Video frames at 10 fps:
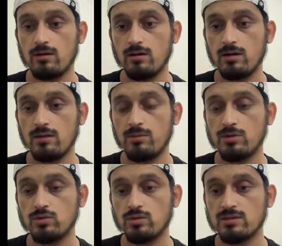able
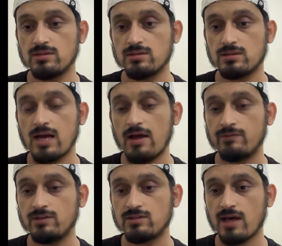to
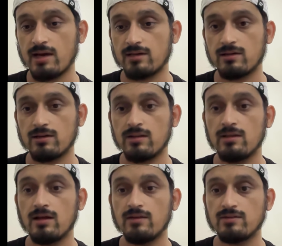have this character in
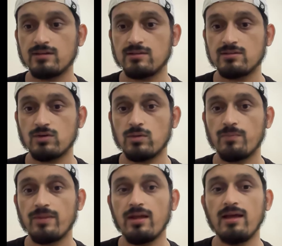the other scenes. So
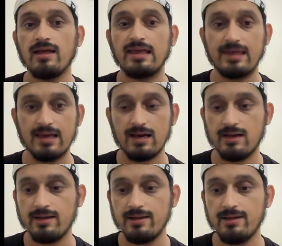yeah,
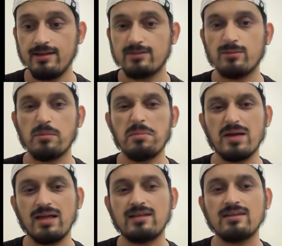so maybe
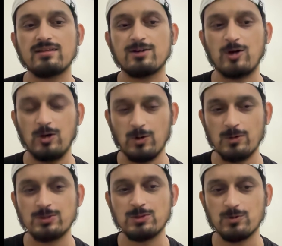it is
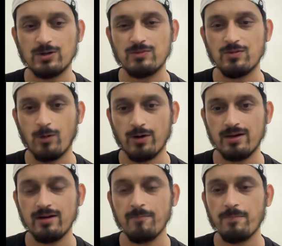close to what we
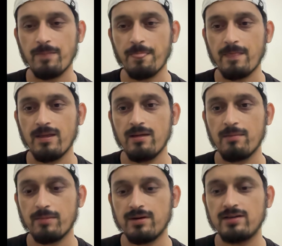wanted,
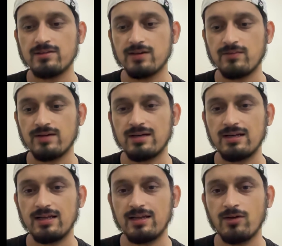but it is
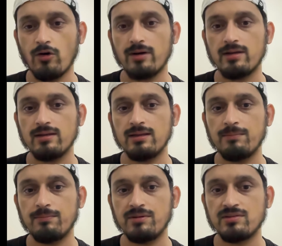definitely not the
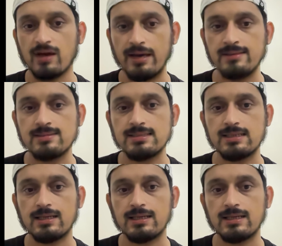precise